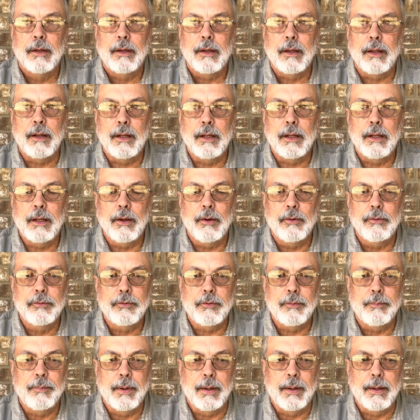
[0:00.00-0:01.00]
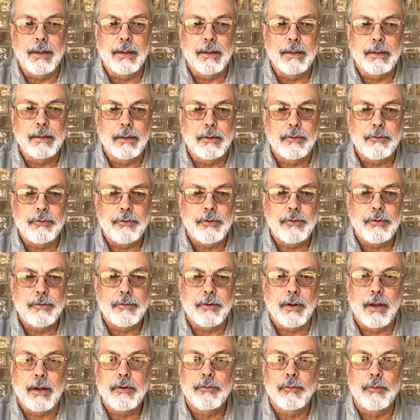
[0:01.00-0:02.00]
and he goes to bed, and she
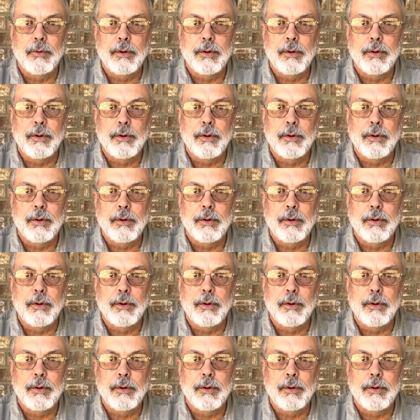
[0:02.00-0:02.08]
stays